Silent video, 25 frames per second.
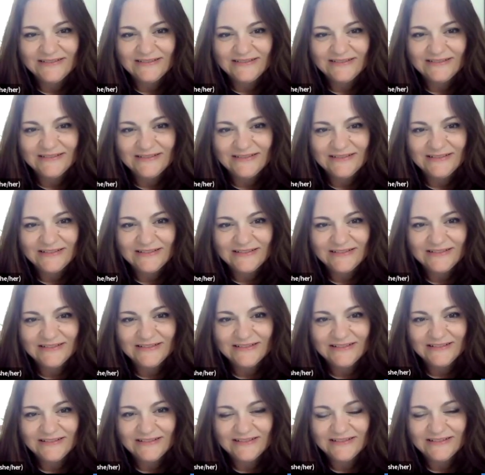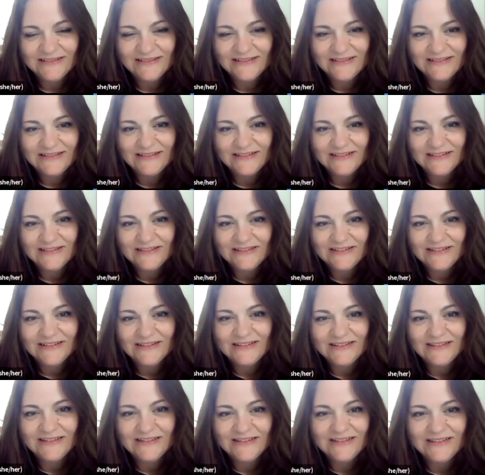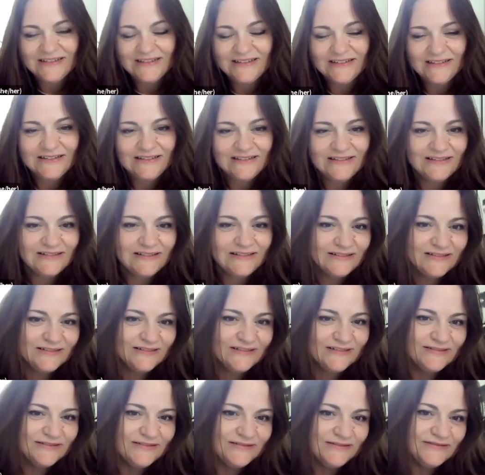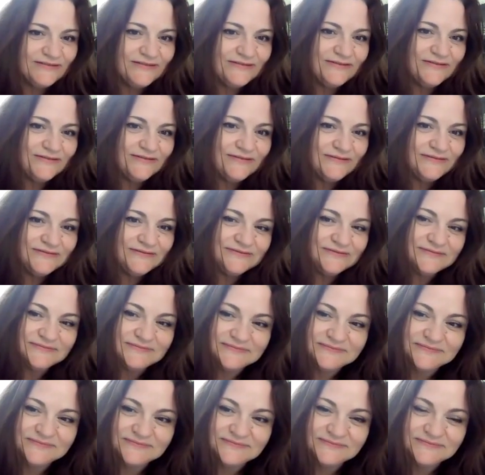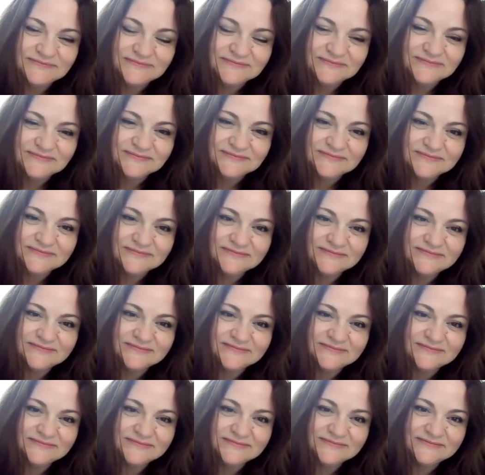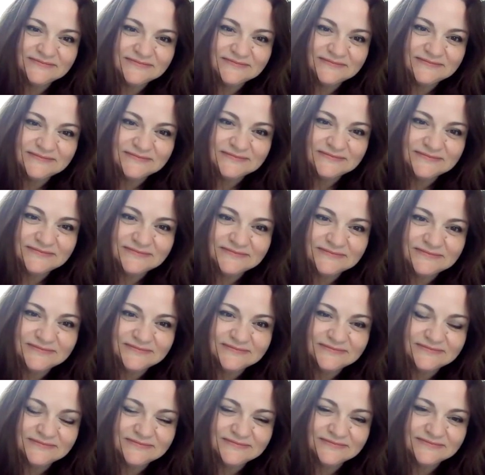No words are spoken by the person on screen.